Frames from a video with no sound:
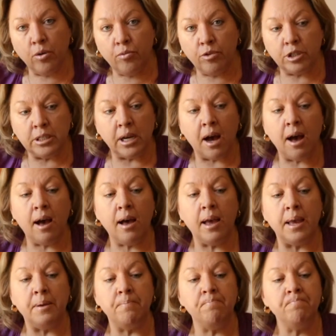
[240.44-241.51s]
over
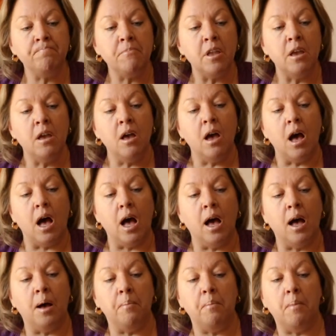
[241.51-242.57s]
time,
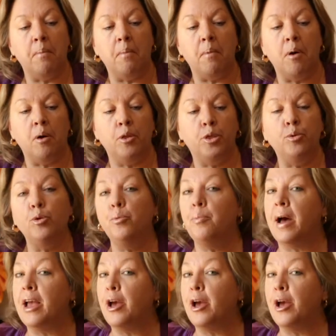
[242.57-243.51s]
through